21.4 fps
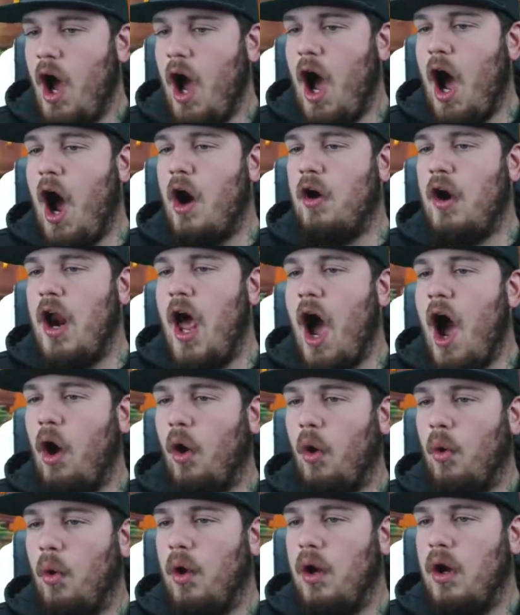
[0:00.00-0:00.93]
Oh
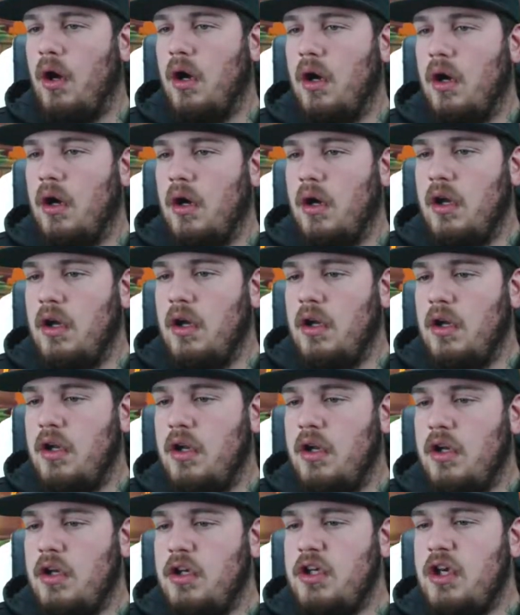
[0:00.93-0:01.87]
no!
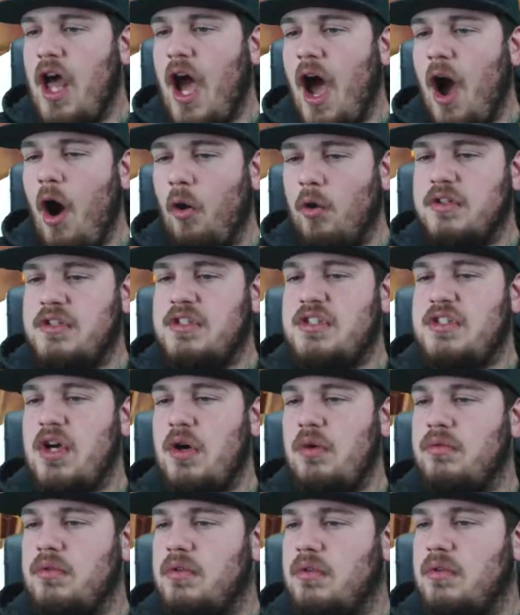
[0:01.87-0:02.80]
No,
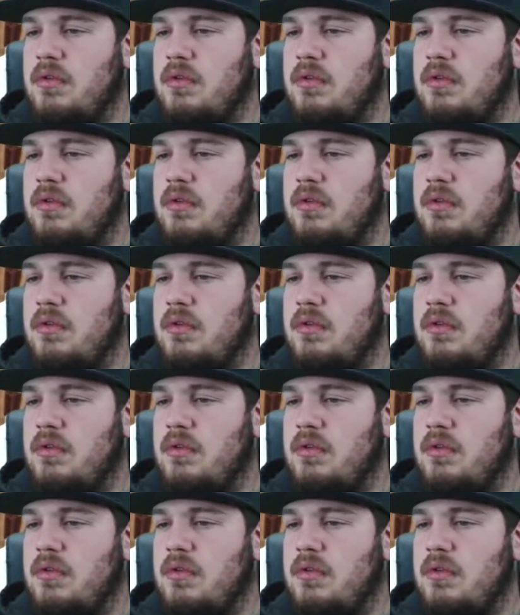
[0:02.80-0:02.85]
dude!